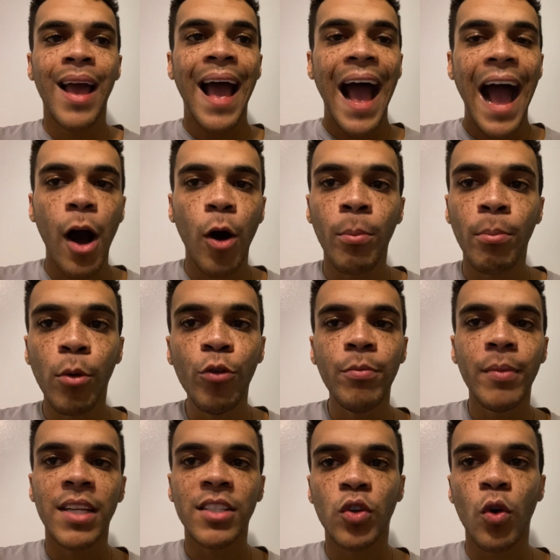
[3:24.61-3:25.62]
how
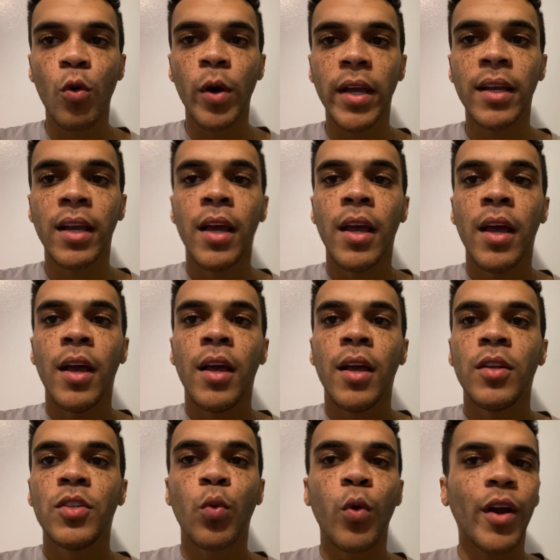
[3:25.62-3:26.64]
movement is going
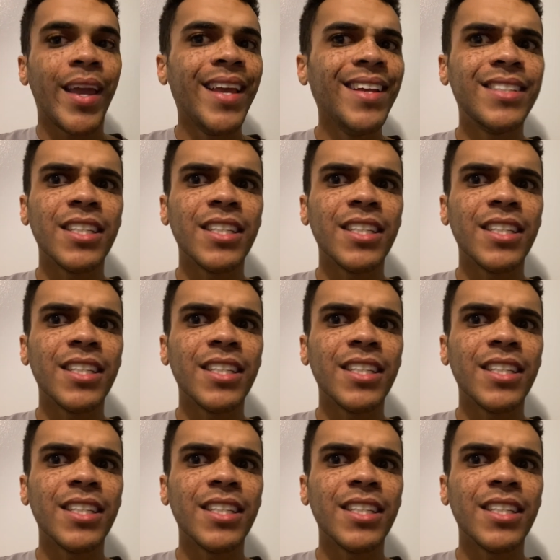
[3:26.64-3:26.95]
to where he